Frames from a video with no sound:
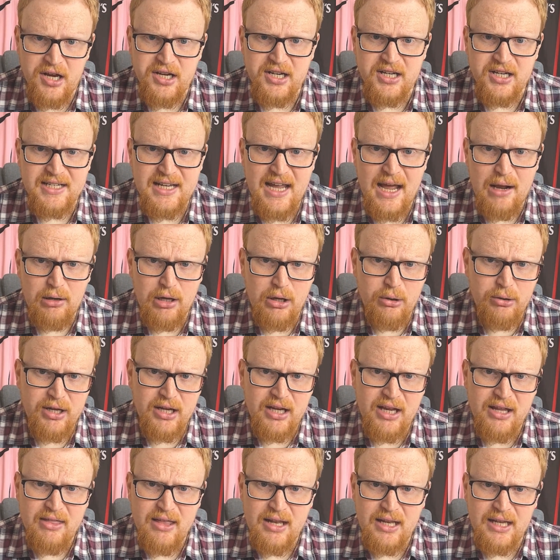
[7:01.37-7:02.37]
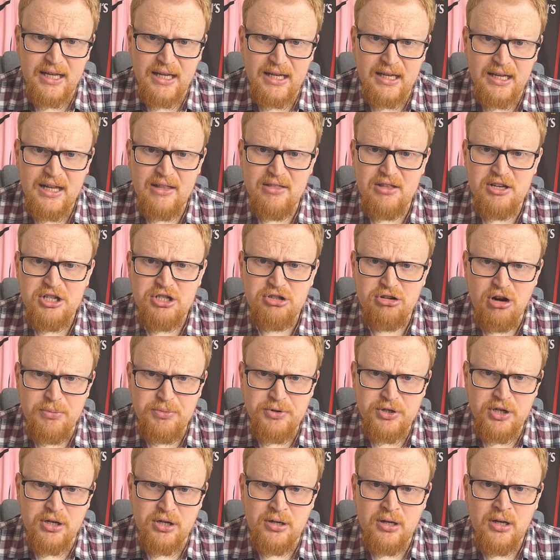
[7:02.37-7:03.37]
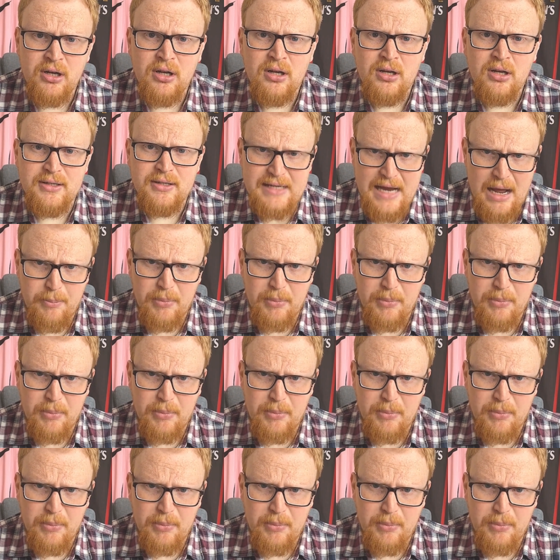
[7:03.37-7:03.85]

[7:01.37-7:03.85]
you can download it in the link in the description down